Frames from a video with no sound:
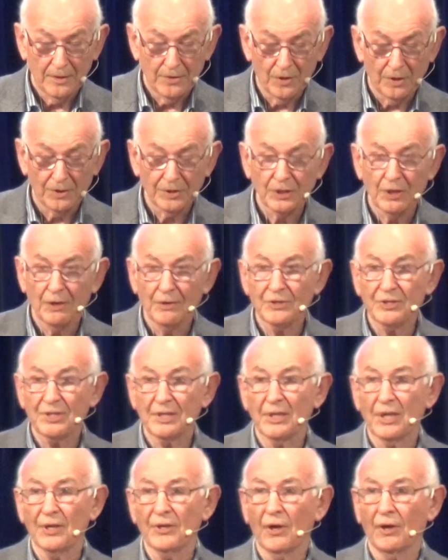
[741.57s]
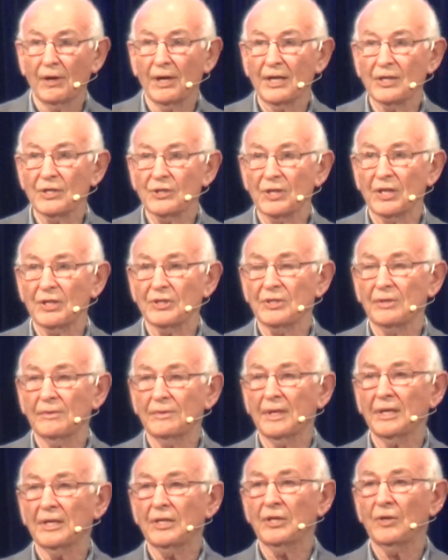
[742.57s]
not using the knowledge that you
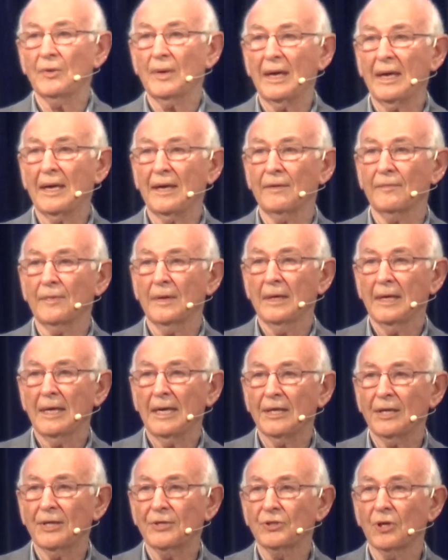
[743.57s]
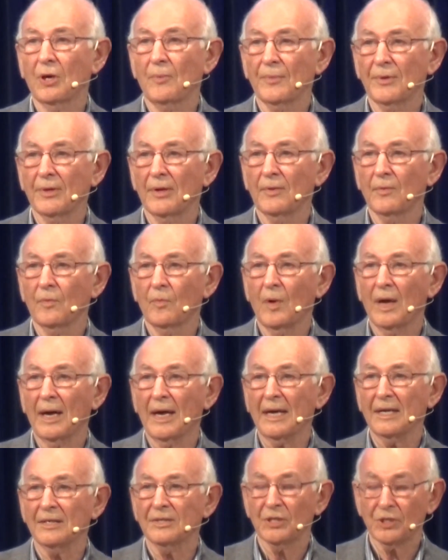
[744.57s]
think you have in a dominant
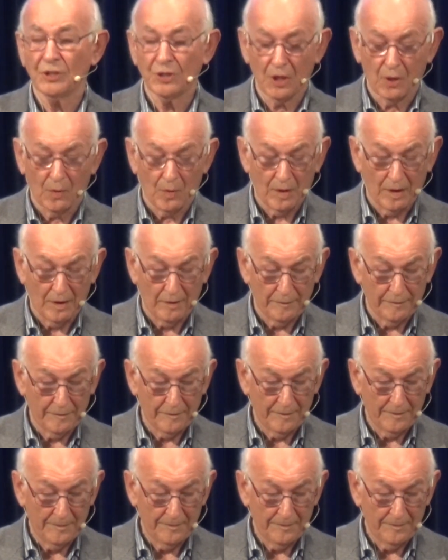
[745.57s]
way to show off.